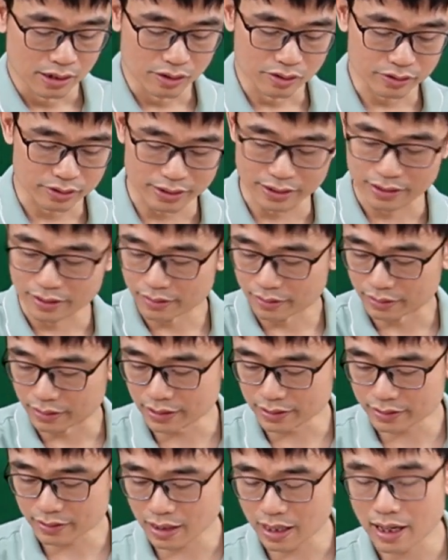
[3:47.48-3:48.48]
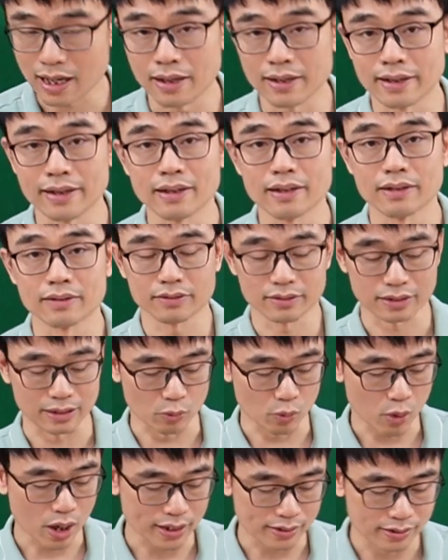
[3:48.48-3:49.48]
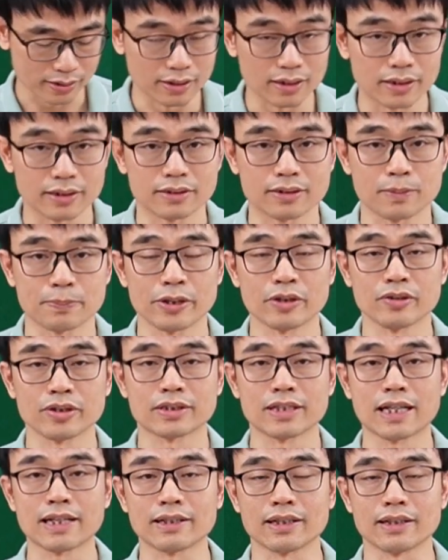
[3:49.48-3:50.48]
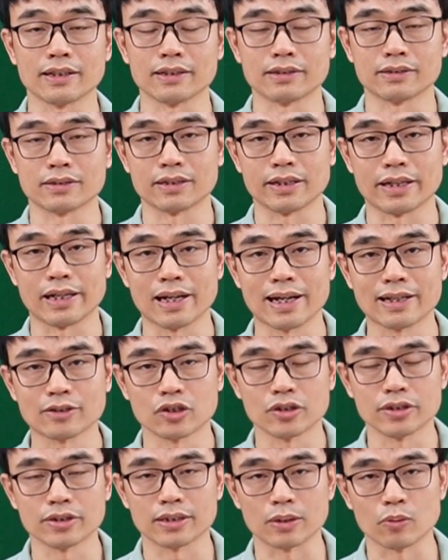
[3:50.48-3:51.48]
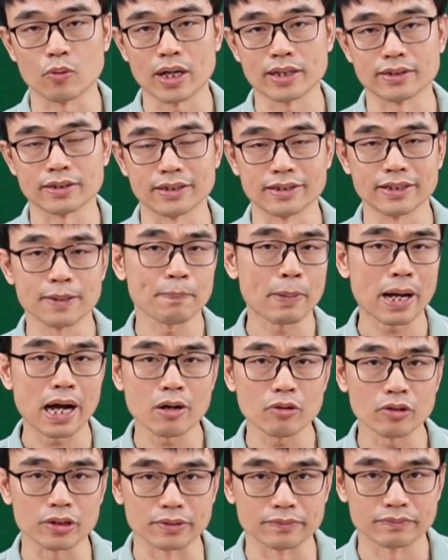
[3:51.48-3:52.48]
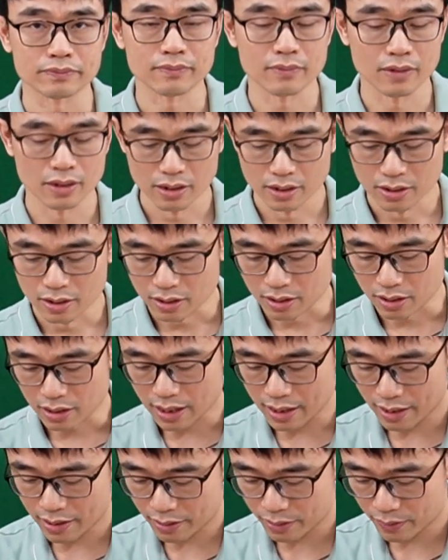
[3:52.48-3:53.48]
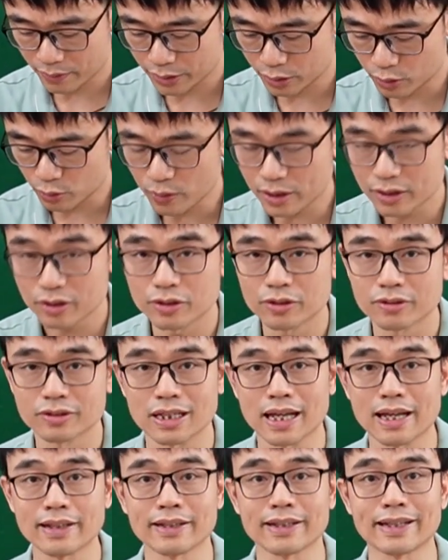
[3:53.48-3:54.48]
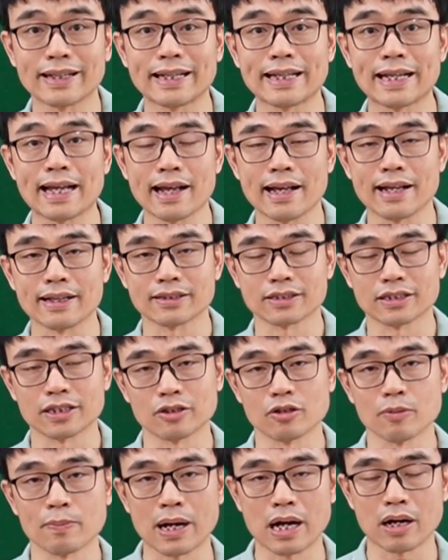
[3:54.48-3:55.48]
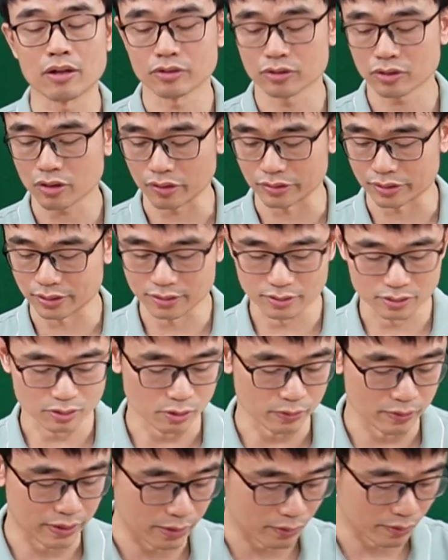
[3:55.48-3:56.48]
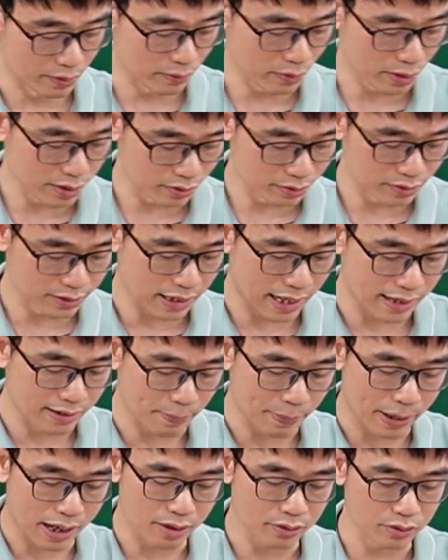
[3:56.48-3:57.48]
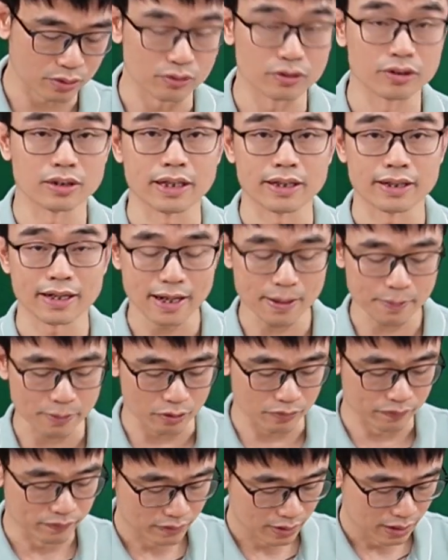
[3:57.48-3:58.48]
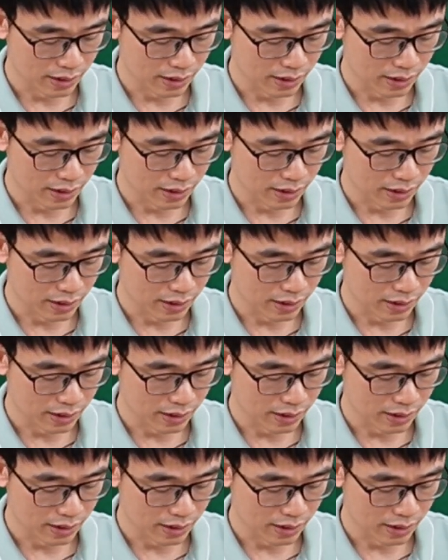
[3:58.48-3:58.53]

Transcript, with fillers: You see, this are device. It's purely standard. It's electronic device. It need power. And we don't want to use any external power source. So we, we want to send the power through the cable.